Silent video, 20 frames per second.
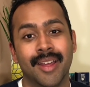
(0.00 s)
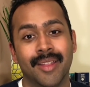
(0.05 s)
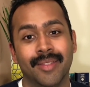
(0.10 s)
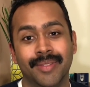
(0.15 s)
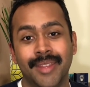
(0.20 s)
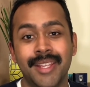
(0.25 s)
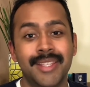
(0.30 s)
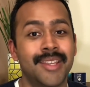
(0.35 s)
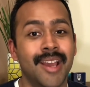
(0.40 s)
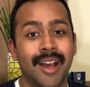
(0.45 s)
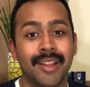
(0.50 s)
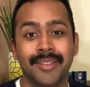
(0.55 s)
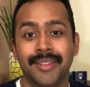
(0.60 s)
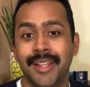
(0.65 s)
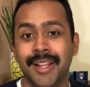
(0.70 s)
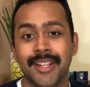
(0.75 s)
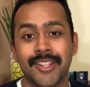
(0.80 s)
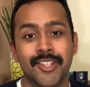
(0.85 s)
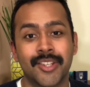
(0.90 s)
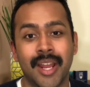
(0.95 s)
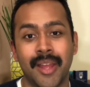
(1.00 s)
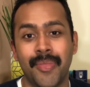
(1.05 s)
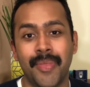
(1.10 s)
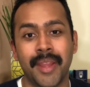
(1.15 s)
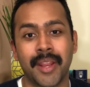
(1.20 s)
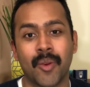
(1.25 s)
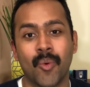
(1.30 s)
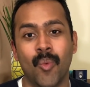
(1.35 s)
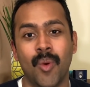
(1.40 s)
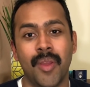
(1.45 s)
These got ditched, I
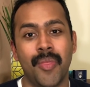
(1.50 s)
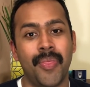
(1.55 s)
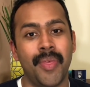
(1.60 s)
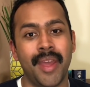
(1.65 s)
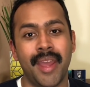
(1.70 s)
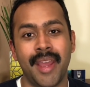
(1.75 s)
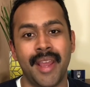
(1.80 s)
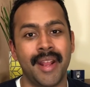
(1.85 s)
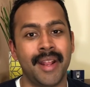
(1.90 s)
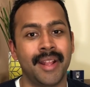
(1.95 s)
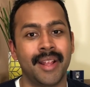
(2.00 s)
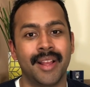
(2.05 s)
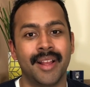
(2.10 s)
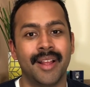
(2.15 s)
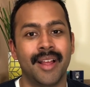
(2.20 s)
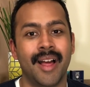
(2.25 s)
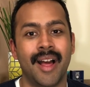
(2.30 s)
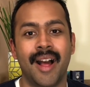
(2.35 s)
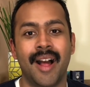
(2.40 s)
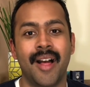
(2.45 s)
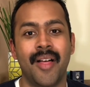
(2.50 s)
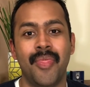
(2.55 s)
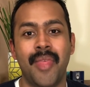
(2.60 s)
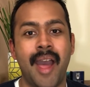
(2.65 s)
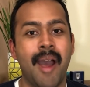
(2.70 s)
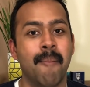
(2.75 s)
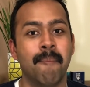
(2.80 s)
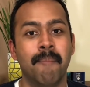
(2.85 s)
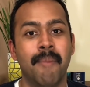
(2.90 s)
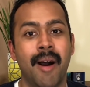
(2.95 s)
think, within
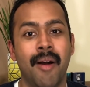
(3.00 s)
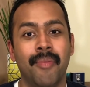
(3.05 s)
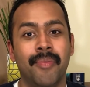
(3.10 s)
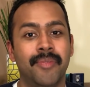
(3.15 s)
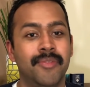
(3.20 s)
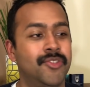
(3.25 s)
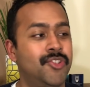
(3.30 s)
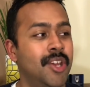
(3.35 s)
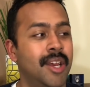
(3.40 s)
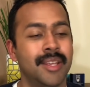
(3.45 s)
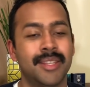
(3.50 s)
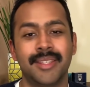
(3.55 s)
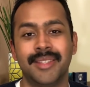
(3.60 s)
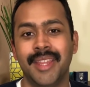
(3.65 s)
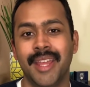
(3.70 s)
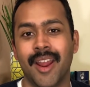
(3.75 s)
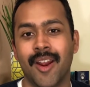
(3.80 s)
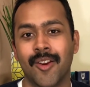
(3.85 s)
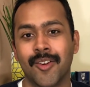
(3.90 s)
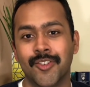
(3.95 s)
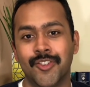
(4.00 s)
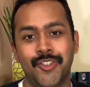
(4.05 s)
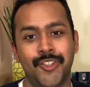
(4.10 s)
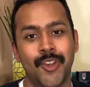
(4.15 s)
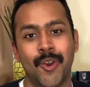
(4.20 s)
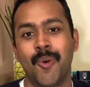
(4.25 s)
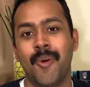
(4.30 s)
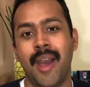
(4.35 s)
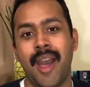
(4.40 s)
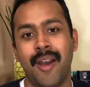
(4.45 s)
that month. Just they are
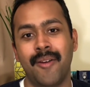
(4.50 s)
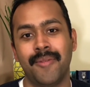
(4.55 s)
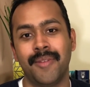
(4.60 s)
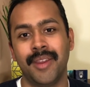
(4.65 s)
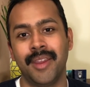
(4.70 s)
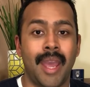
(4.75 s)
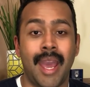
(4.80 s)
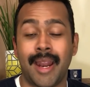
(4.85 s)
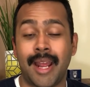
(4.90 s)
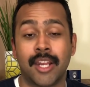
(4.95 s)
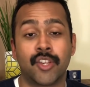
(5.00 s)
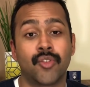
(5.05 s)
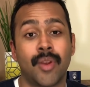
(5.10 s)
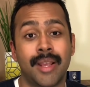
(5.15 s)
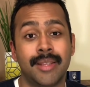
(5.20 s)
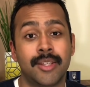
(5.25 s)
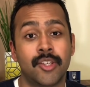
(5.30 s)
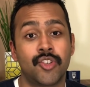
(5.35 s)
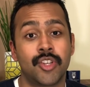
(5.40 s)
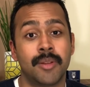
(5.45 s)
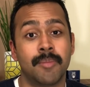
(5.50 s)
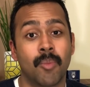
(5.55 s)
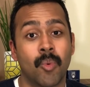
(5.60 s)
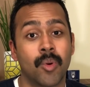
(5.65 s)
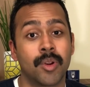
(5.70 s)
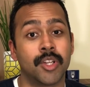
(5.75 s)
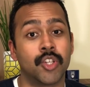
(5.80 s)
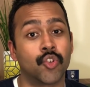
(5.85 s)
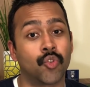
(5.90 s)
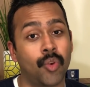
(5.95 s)
so heavy, and I transitioned
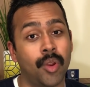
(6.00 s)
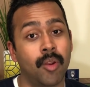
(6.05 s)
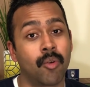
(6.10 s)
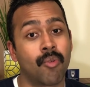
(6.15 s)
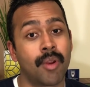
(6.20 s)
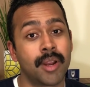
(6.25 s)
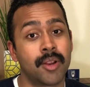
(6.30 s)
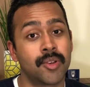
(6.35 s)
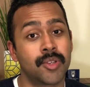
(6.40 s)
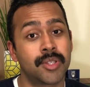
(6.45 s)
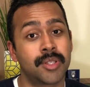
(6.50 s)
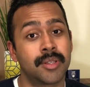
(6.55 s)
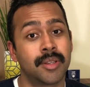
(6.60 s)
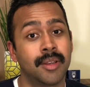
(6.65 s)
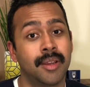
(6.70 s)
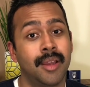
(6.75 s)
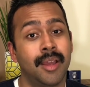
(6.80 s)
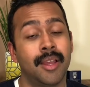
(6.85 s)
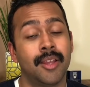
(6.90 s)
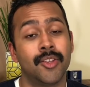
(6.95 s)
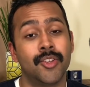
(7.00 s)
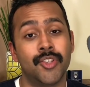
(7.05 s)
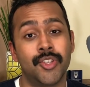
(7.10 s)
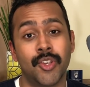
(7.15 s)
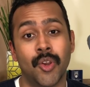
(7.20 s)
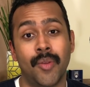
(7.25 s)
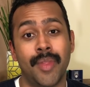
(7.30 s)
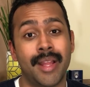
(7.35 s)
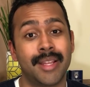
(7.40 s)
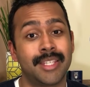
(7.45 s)
more to trail runners.
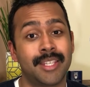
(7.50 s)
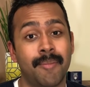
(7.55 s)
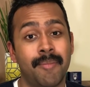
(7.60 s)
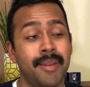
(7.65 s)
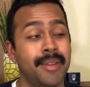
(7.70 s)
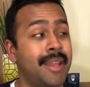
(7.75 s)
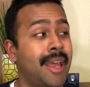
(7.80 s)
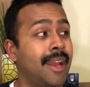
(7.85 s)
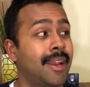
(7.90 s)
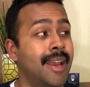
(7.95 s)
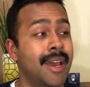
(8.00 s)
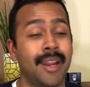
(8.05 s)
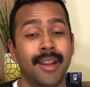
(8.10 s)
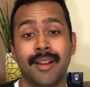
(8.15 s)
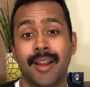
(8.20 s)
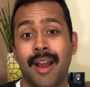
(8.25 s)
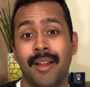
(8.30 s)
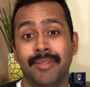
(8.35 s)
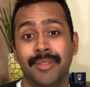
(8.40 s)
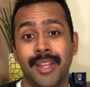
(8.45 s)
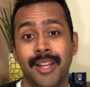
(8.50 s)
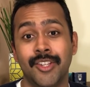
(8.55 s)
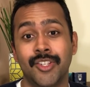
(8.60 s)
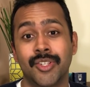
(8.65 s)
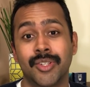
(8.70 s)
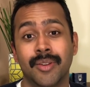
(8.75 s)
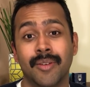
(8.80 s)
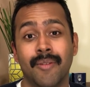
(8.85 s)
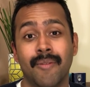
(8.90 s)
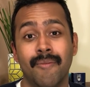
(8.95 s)
So that's something that kind of got
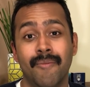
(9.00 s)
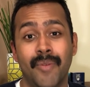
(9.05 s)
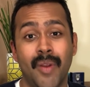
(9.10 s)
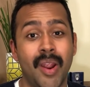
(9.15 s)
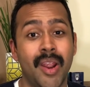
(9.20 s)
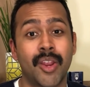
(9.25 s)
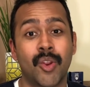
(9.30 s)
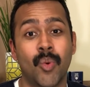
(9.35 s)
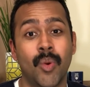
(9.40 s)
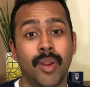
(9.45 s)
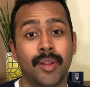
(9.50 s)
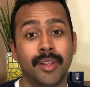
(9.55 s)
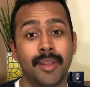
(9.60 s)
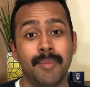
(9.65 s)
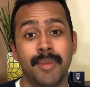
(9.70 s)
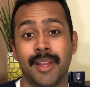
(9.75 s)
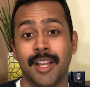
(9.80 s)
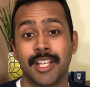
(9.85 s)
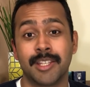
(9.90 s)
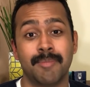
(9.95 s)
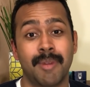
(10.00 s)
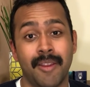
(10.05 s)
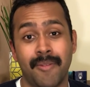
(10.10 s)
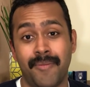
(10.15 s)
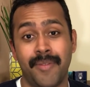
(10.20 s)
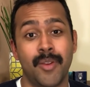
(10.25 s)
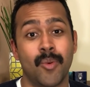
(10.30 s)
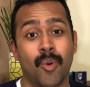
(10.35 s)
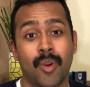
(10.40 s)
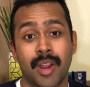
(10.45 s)
ditched very quickly because my
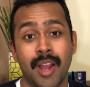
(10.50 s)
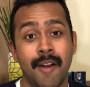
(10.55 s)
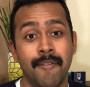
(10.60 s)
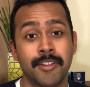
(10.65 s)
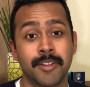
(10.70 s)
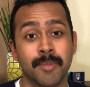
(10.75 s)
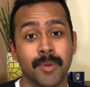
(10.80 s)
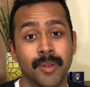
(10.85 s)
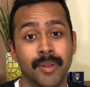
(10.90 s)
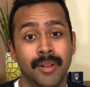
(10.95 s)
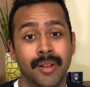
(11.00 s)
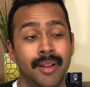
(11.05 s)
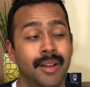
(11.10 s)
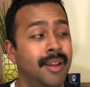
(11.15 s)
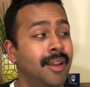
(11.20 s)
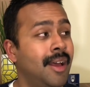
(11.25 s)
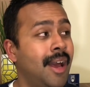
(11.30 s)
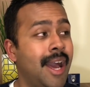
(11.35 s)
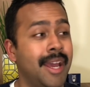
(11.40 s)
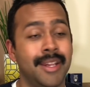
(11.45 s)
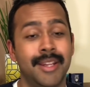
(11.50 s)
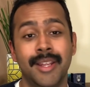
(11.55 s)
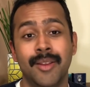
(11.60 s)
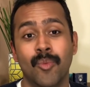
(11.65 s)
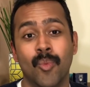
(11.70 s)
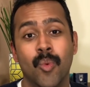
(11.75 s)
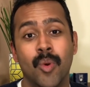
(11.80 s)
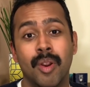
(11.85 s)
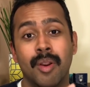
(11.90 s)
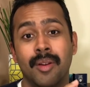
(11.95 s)
feet were comfortable. I
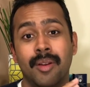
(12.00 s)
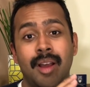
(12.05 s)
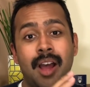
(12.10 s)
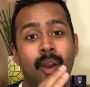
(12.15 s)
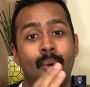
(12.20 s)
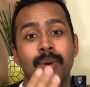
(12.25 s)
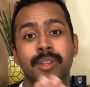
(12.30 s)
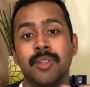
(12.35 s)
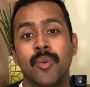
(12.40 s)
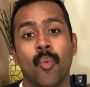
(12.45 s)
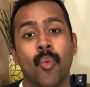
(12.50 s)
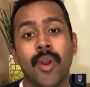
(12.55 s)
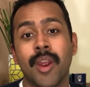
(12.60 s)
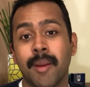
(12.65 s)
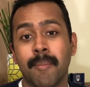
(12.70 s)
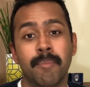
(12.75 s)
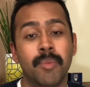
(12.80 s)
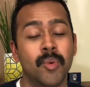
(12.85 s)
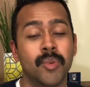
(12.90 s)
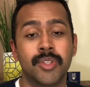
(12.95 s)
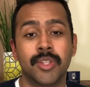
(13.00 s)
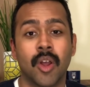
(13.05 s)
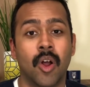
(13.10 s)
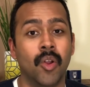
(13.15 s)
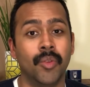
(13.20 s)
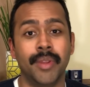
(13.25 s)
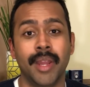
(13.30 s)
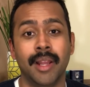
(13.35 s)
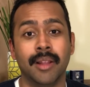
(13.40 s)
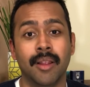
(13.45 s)
wasn't wearing boots
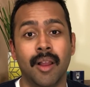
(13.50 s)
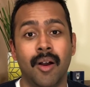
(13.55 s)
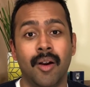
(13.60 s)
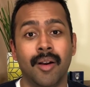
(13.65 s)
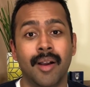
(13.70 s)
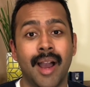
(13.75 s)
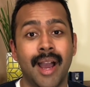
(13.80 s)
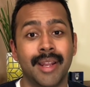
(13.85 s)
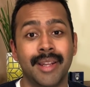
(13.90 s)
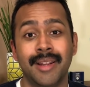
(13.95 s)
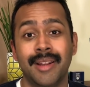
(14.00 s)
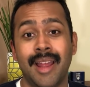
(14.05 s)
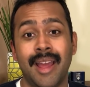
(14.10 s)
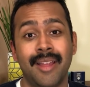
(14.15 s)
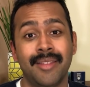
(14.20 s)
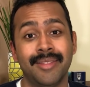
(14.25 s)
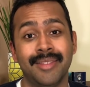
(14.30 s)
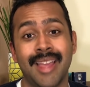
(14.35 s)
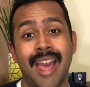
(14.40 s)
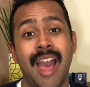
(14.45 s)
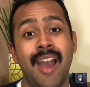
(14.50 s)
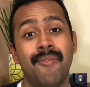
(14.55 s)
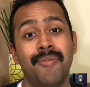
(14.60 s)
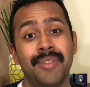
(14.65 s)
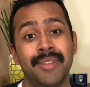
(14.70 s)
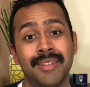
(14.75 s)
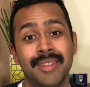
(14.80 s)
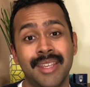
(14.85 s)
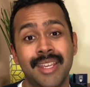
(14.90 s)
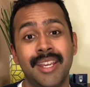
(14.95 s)
all day long. I didn't have the
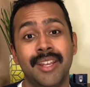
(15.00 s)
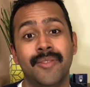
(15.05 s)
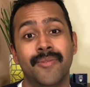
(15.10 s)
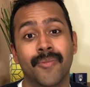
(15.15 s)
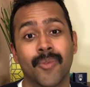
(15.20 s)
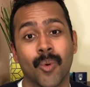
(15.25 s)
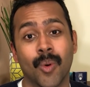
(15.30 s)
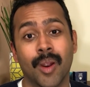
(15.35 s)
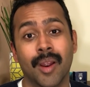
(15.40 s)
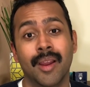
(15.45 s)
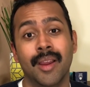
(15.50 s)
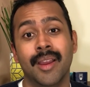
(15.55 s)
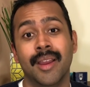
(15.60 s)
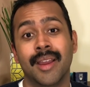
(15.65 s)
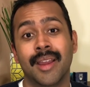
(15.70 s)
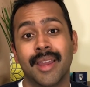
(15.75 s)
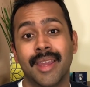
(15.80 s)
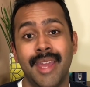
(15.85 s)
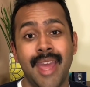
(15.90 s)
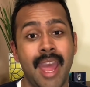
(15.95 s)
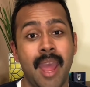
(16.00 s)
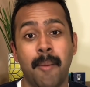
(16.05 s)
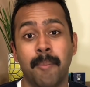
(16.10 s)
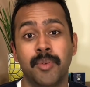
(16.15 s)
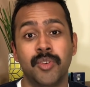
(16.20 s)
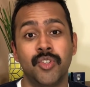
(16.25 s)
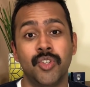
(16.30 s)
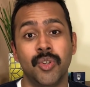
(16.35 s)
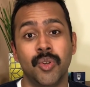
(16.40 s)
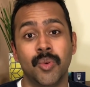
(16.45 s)
need for camp
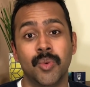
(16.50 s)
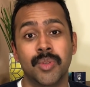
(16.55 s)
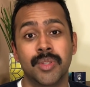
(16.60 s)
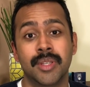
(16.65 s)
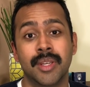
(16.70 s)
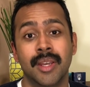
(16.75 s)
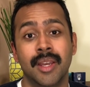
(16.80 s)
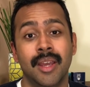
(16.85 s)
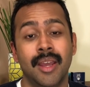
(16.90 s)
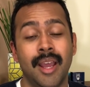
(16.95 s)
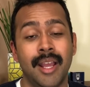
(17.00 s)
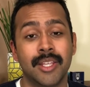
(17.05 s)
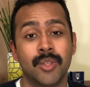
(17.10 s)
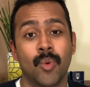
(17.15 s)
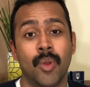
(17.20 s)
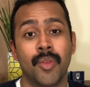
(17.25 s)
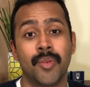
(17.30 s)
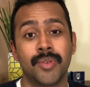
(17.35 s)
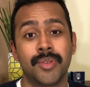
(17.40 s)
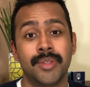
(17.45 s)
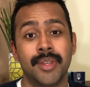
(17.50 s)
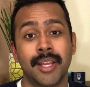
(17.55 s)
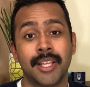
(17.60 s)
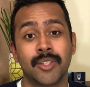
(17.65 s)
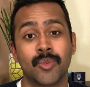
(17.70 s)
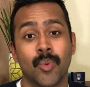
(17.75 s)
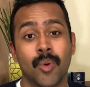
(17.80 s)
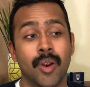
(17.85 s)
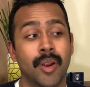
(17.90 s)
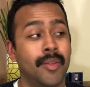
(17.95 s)
shoes. It's one of those things
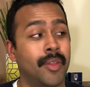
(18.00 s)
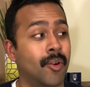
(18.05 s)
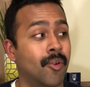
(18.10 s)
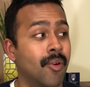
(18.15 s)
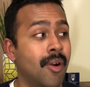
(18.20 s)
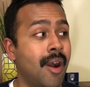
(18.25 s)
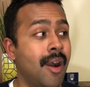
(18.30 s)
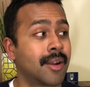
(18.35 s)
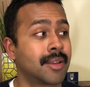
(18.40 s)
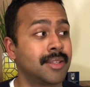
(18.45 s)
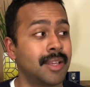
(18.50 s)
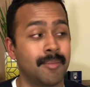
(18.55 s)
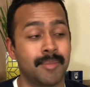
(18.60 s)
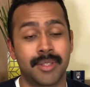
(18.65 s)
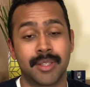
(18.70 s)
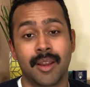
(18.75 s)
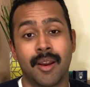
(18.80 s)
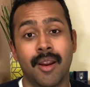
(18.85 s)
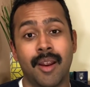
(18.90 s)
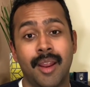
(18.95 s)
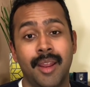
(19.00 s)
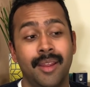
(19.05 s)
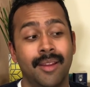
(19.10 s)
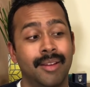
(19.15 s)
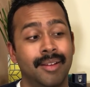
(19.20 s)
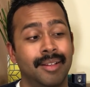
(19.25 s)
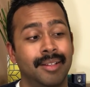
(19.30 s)
where the Crocs, I'm sorry,